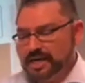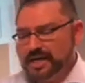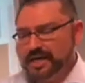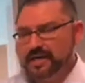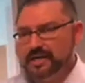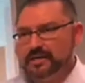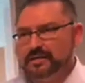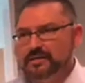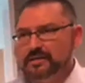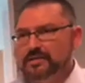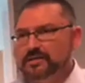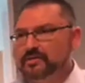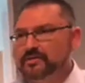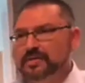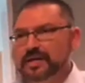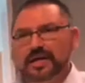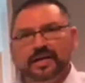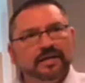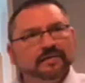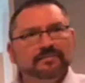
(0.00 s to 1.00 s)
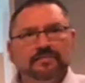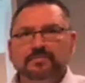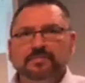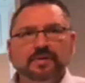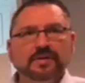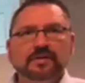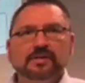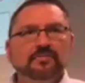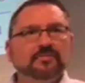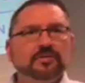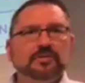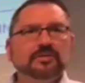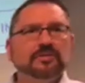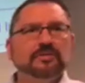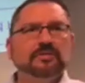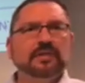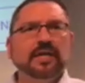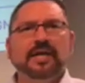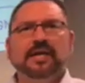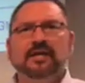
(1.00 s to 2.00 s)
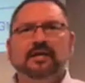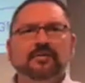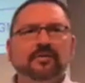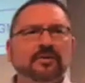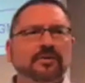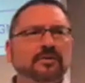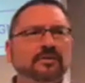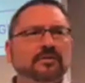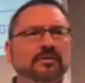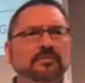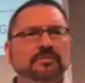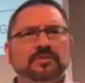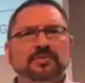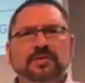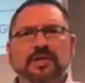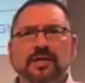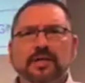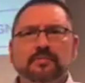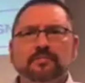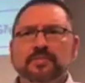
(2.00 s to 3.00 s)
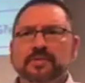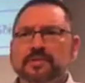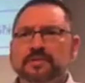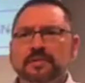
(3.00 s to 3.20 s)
And you know, not everybody was angry or upset,